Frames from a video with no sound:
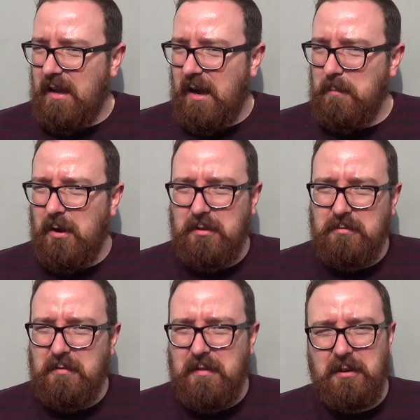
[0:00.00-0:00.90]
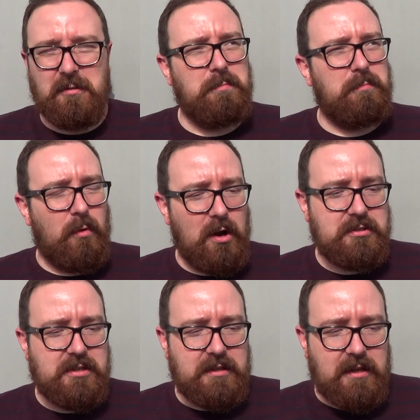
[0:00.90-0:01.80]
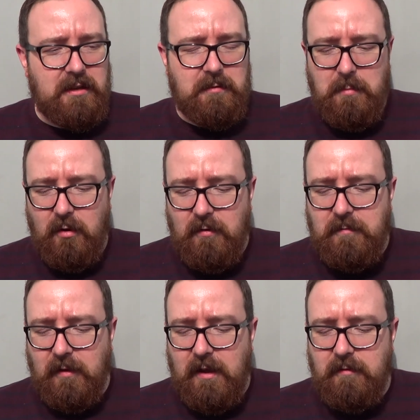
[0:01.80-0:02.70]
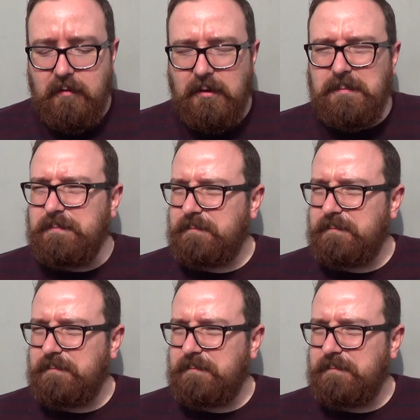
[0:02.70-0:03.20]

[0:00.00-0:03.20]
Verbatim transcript: I'm not going to reveal what's in it but the flavour